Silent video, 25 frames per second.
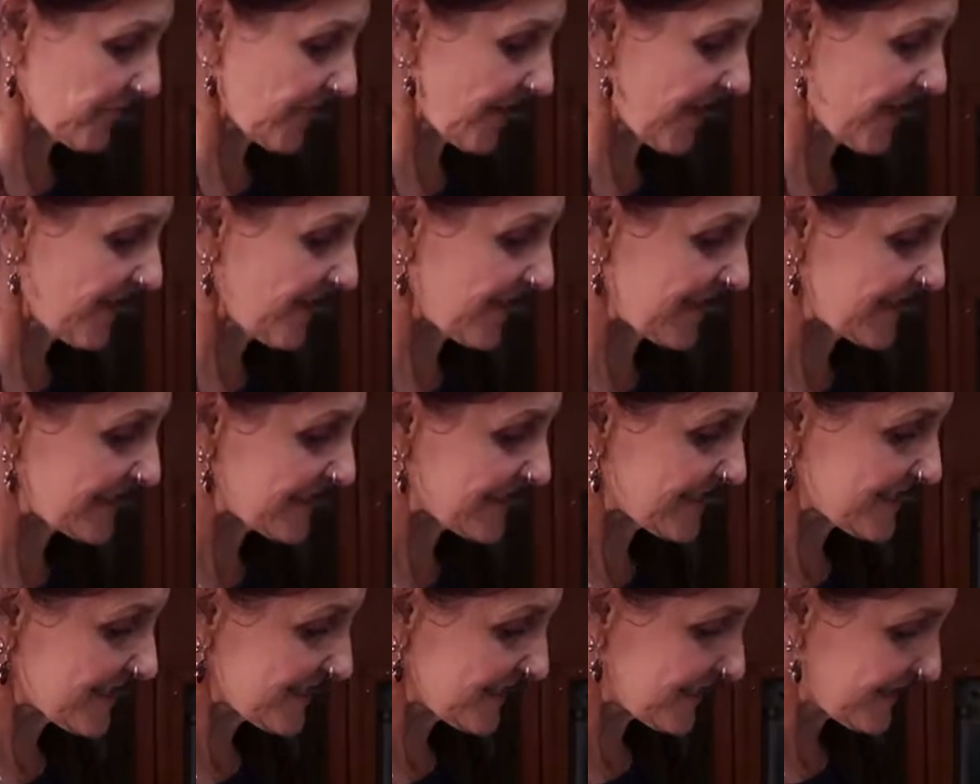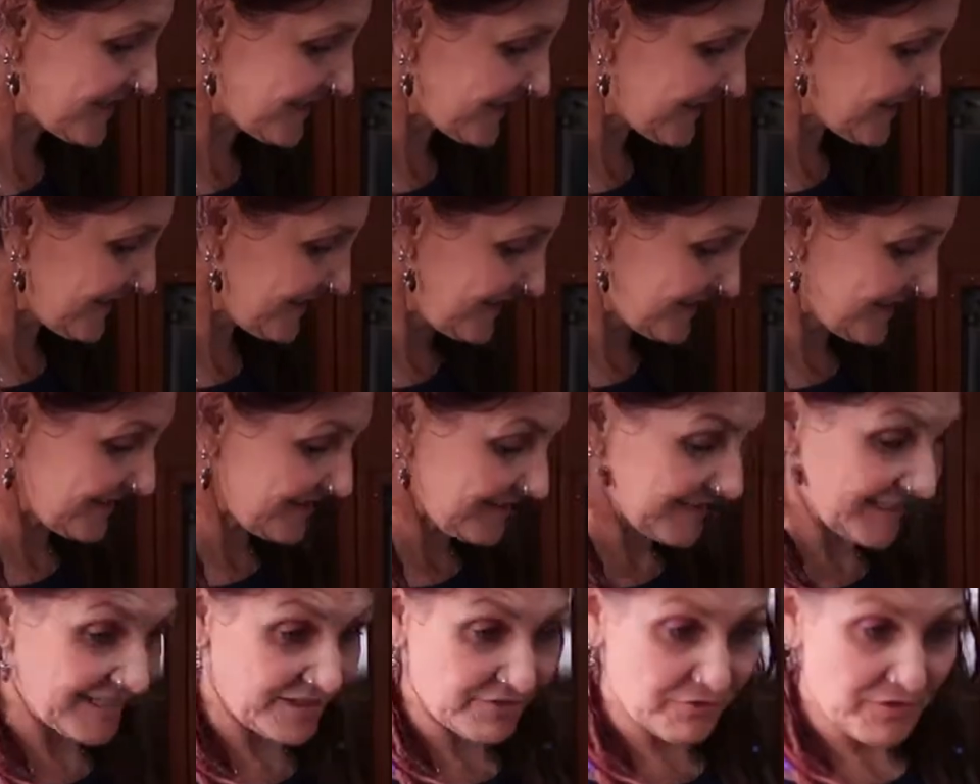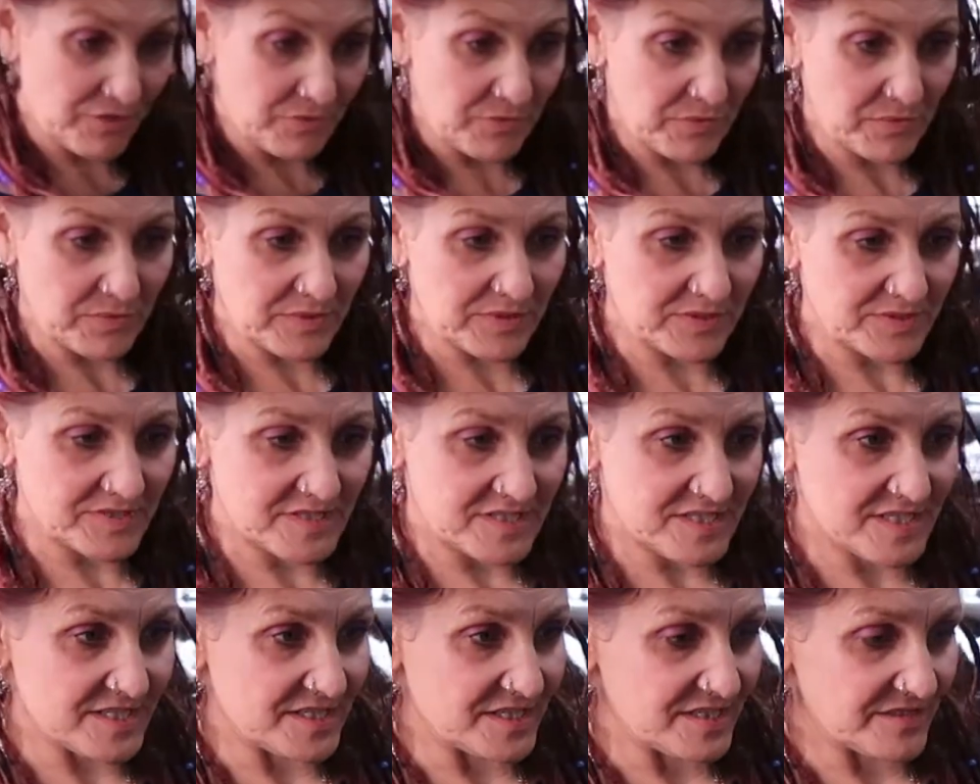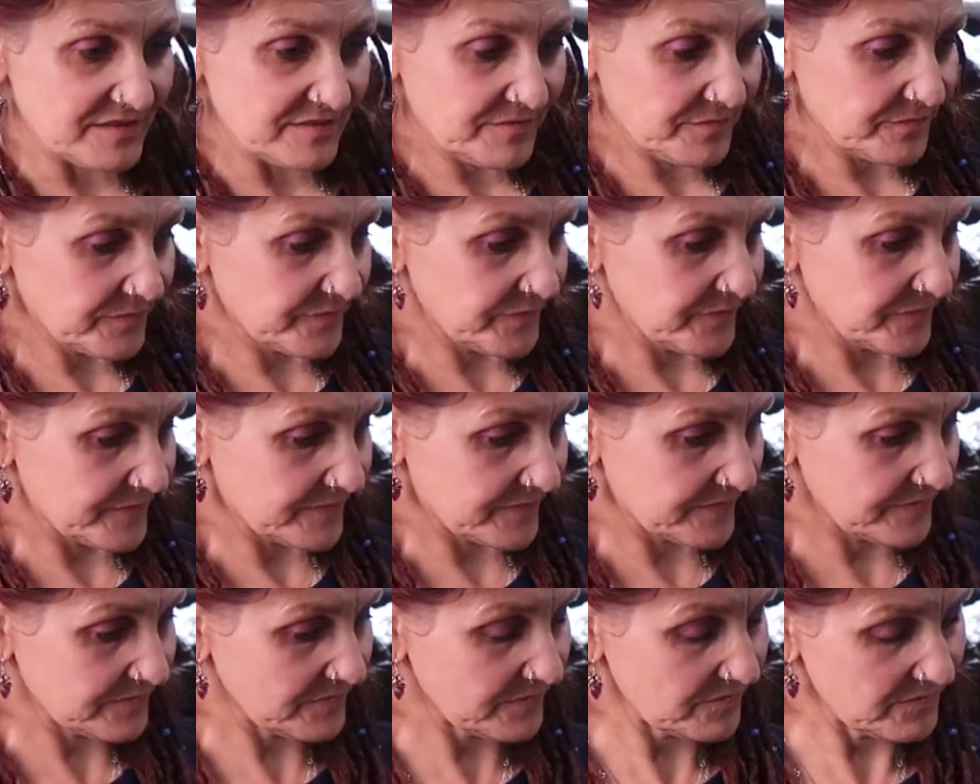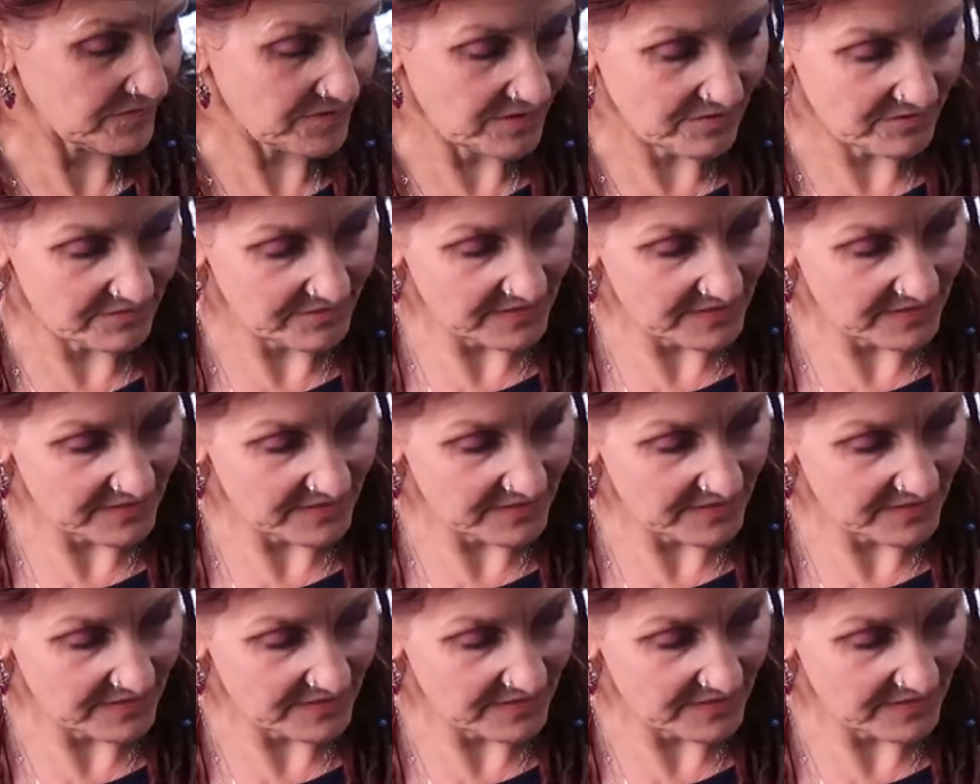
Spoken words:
And that's the thing. Right, what we've got to do, well,